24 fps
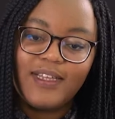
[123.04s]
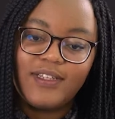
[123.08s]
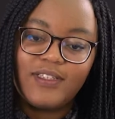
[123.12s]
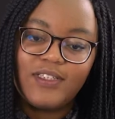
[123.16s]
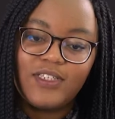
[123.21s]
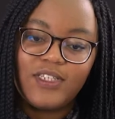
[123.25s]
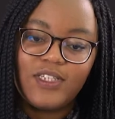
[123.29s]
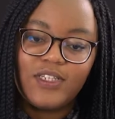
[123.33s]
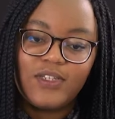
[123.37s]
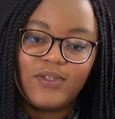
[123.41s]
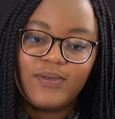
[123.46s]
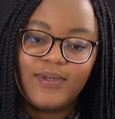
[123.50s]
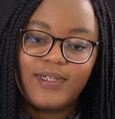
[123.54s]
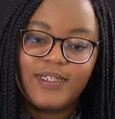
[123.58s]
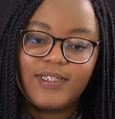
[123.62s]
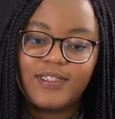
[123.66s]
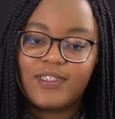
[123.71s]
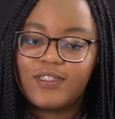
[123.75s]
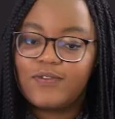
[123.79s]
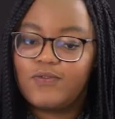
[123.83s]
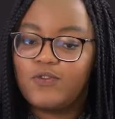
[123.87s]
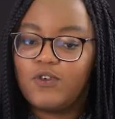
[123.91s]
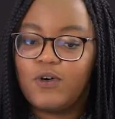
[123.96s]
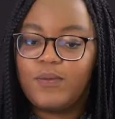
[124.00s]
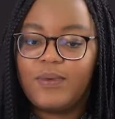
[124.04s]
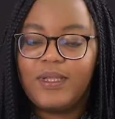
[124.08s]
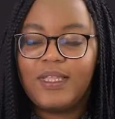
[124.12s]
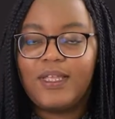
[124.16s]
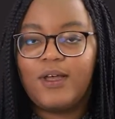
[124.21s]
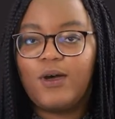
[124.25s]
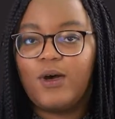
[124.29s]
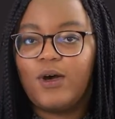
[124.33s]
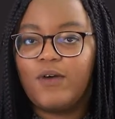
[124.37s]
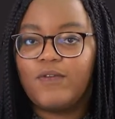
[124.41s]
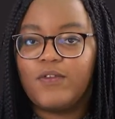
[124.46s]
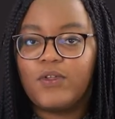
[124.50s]
to you. It is the formula
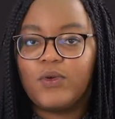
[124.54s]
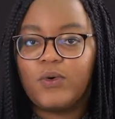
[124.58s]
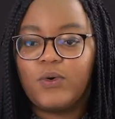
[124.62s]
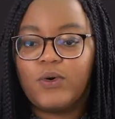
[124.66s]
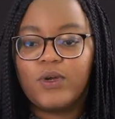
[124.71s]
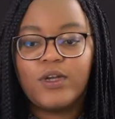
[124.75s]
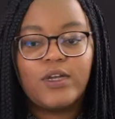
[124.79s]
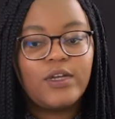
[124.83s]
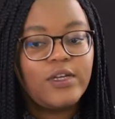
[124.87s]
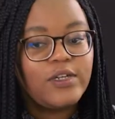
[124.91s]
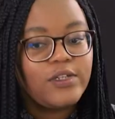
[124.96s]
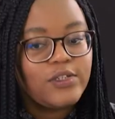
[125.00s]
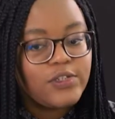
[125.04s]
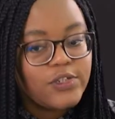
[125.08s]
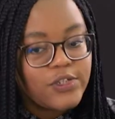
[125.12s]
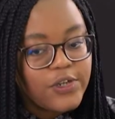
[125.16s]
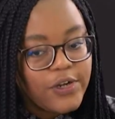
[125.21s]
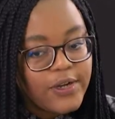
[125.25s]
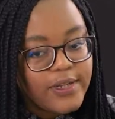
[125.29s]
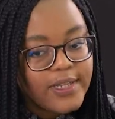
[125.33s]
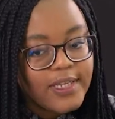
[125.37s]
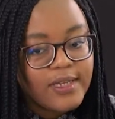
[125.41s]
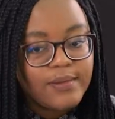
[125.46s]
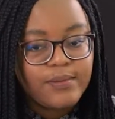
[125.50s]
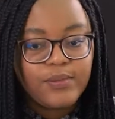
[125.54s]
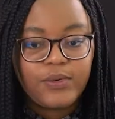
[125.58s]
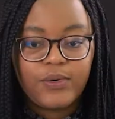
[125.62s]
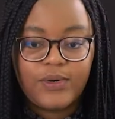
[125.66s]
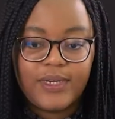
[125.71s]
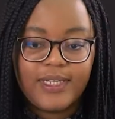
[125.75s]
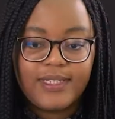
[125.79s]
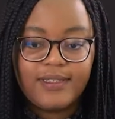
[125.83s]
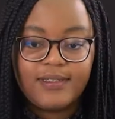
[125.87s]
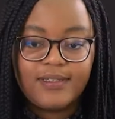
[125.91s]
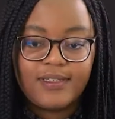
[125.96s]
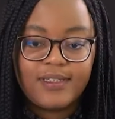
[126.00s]
of your turning
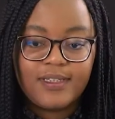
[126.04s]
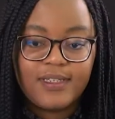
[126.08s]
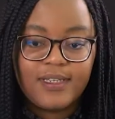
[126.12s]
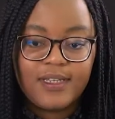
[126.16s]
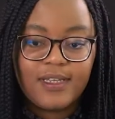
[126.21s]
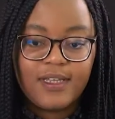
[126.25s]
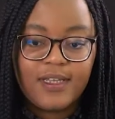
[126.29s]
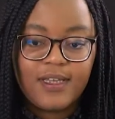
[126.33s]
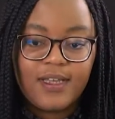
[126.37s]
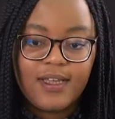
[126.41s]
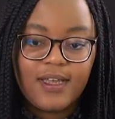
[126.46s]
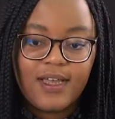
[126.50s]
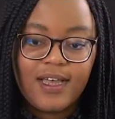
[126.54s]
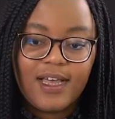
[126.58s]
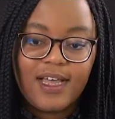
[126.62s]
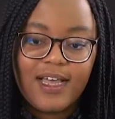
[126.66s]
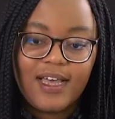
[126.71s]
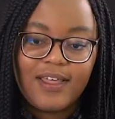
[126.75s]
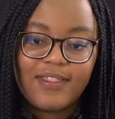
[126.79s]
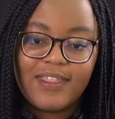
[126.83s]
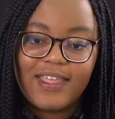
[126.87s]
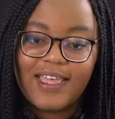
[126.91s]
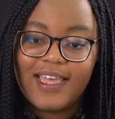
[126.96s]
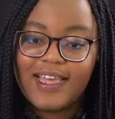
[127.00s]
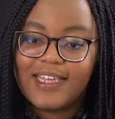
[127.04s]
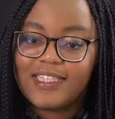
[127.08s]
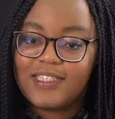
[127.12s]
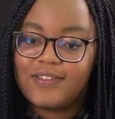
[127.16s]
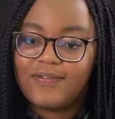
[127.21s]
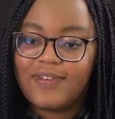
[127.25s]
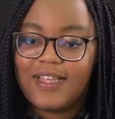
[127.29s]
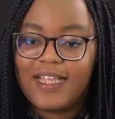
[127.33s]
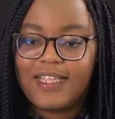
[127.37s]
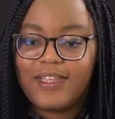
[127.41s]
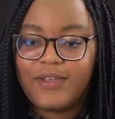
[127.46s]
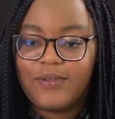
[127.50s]
point, the x
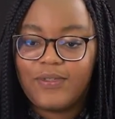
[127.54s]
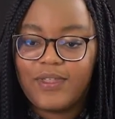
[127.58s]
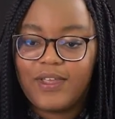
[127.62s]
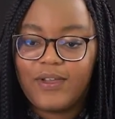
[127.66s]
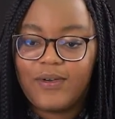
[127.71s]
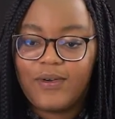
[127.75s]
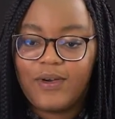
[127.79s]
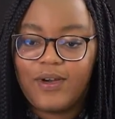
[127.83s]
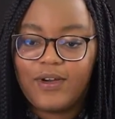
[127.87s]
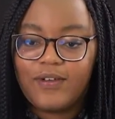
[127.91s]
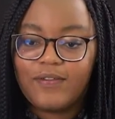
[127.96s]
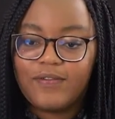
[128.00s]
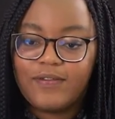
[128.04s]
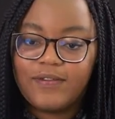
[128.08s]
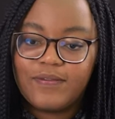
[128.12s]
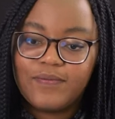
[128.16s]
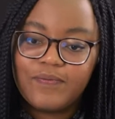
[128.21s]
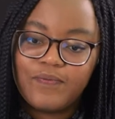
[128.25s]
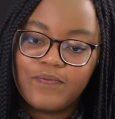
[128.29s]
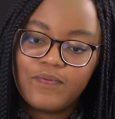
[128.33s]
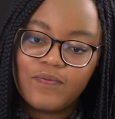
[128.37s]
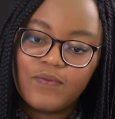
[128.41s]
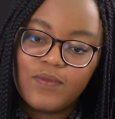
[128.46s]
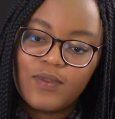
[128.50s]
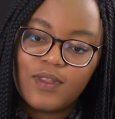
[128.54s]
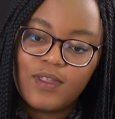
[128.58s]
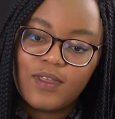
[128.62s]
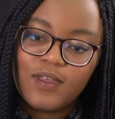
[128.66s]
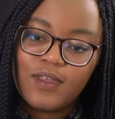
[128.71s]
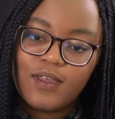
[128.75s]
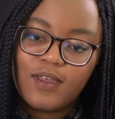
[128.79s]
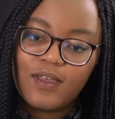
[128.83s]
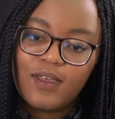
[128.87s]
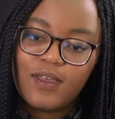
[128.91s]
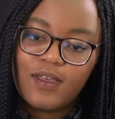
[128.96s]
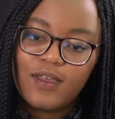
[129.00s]
value thereof.
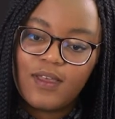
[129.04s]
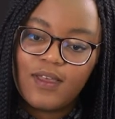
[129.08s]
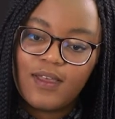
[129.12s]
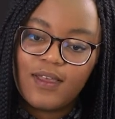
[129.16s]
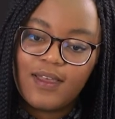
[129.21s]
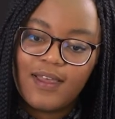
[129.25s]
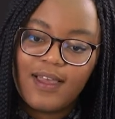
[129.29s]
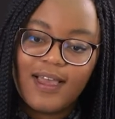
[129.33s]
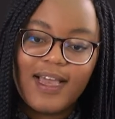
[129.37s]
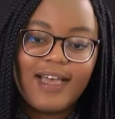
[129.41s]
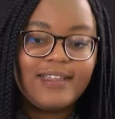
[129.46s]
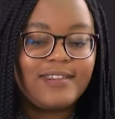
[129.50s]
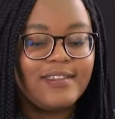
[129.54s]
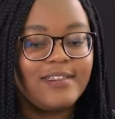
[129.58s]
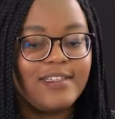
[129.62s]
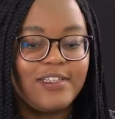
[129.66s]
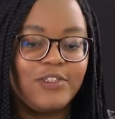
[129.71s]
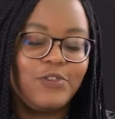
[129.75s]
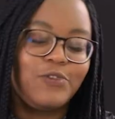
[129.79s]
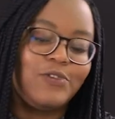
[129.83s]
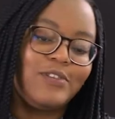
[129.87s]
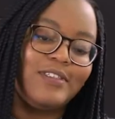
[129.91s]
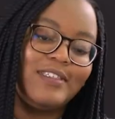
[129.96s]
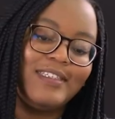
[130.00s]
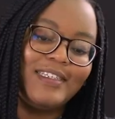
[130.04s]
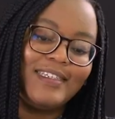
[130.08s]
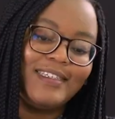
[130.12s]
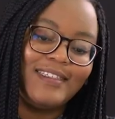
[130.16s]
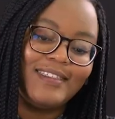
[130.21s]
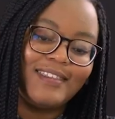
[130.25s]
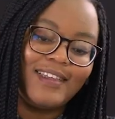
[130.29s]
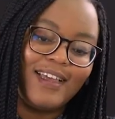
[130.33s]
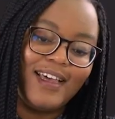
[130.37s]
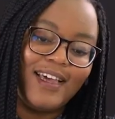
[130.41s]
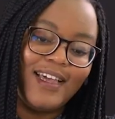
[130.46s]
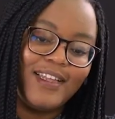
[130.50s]
As an interesting
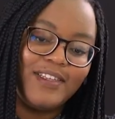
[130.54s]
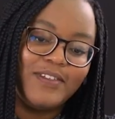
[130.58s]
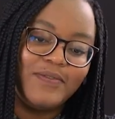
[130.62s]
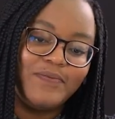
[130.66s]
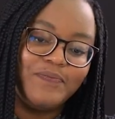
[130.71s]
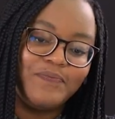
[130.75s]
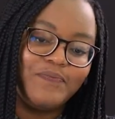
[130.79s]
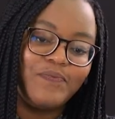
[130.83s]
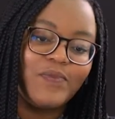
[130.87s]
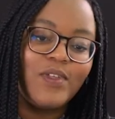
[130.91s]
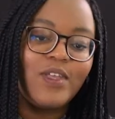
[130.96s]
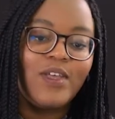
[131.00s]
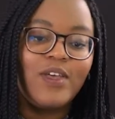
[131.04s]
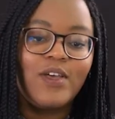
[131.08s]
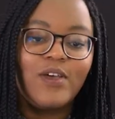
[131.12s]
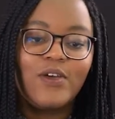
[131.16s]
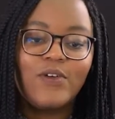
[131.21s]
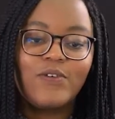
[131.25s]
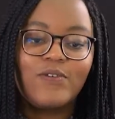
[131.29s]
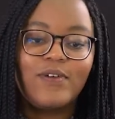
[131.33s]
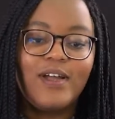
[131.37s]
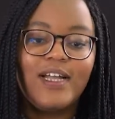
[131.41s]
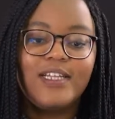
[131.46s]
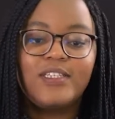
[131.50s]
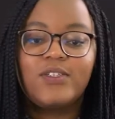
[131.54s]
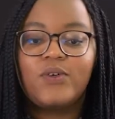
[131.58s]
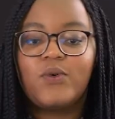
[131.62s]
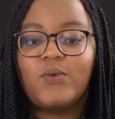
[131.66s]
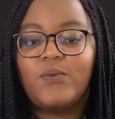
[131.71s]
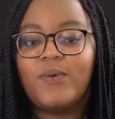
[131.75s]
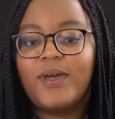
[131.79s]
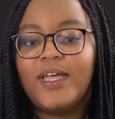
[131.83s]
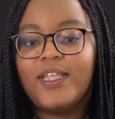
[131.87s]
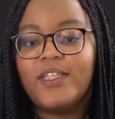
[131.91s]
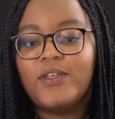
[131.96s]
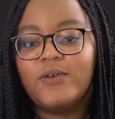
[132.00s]
aside. Right,
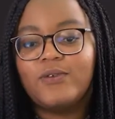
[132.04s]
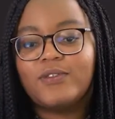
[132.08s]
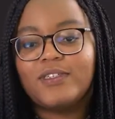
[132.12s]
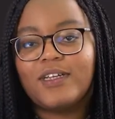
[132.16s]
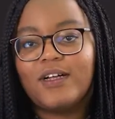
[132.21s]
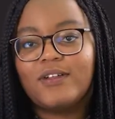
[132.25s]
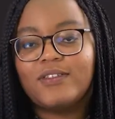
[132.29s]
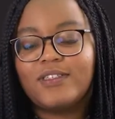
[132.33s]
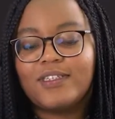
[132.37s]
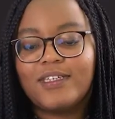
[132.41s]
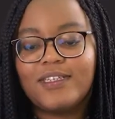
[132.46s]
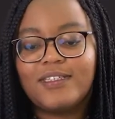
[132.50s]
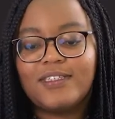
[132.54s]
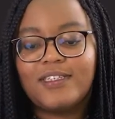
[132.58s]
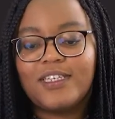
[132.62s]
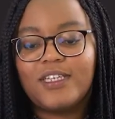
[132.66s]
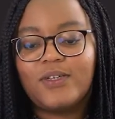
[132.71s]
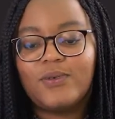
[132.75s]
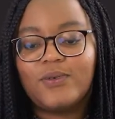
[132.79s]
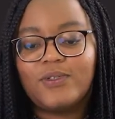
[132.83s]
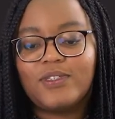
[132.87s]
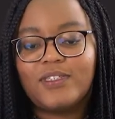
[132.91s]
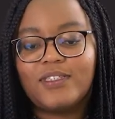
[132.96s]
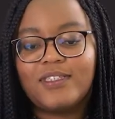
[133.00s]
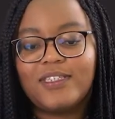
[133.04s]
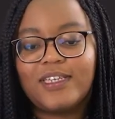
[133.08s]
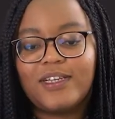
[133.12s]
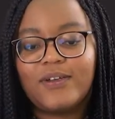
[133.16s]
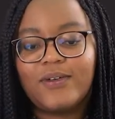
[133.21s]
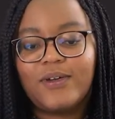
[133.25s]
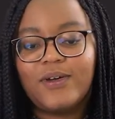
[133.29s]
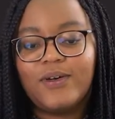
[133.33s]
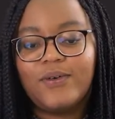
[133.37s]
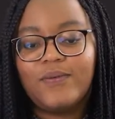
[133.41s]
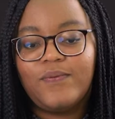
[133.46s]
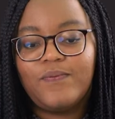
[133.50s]
when your delta is equal to
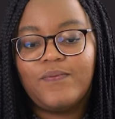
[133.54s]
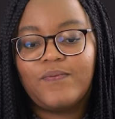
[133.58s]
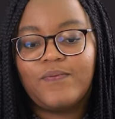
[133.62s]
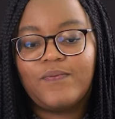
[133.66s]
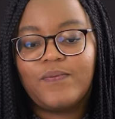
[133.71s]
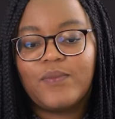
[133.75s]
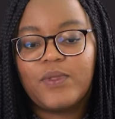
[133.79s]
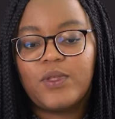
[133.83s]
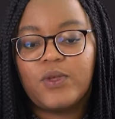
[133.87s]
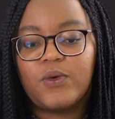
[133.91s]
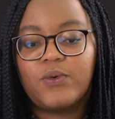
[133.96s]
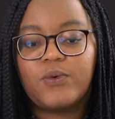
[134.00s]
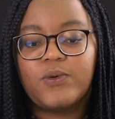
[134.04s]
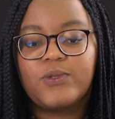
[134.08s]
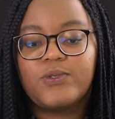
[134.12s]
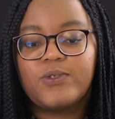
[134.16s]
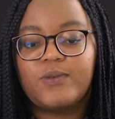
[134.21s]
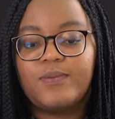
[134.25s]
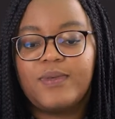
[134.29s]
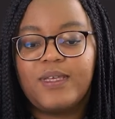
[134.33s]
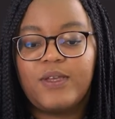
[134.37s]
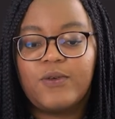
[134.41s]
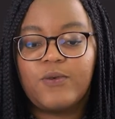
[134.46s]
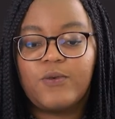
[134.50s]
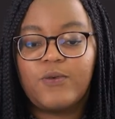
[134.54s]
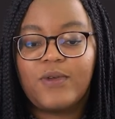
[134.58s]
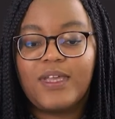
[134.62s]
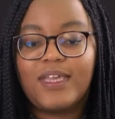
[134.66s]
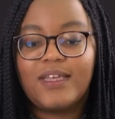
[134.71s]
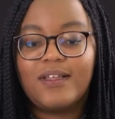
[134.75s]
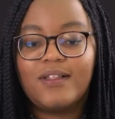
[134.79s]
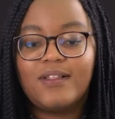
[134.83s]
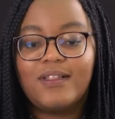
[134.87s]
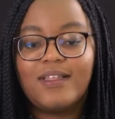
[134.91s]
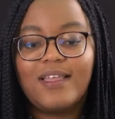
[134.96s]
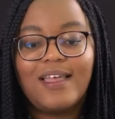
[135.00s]
0, your roots will be
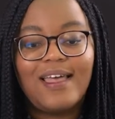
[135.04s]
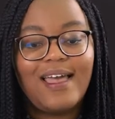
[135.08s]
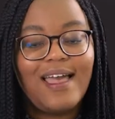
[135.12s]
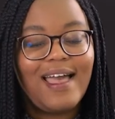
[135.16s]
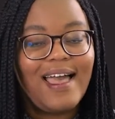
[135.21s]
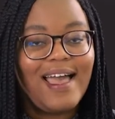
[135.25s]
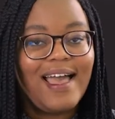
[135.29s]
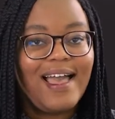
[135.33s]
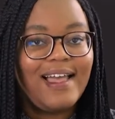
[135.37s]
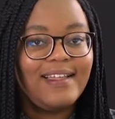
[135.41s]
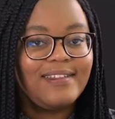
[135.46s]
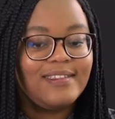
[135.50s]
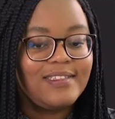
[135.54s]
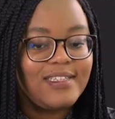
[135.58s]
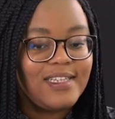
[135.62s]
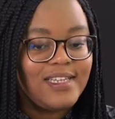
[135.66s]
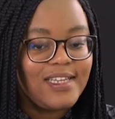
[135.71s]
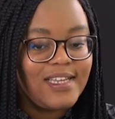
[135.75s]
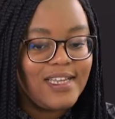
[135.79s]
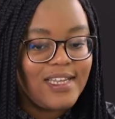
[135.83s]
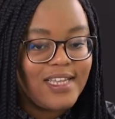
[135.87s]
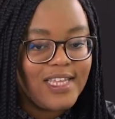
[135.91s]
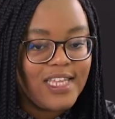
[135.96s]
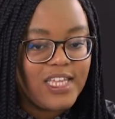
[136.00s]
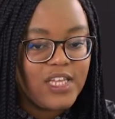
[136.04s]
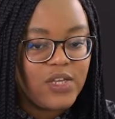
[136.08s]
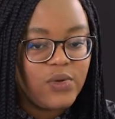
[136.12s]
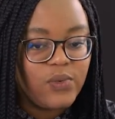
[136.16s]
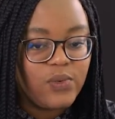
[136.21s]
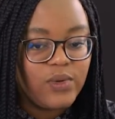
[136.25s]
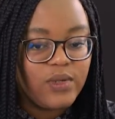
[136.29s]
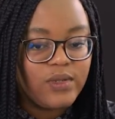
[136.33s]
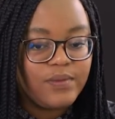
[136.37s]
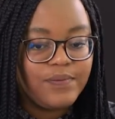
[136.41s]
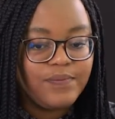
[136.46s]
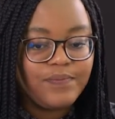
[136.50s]
real and equal.